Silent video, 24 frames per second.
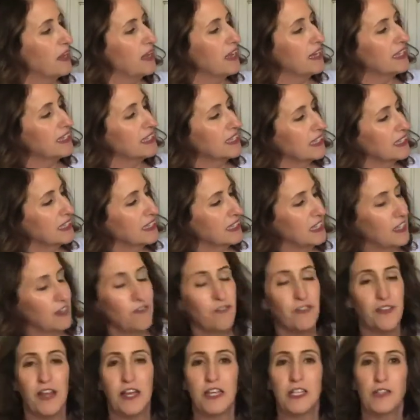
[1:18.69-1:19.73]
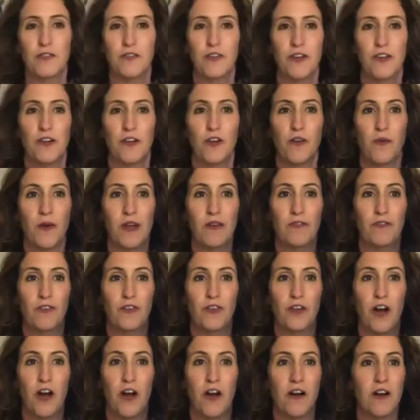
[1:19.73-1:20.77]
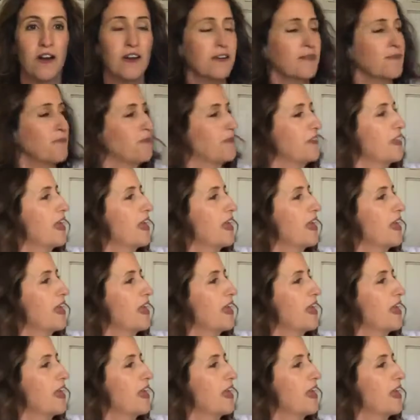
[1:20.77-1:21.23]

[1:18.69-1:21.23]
It says, give thanks for a grateful heart.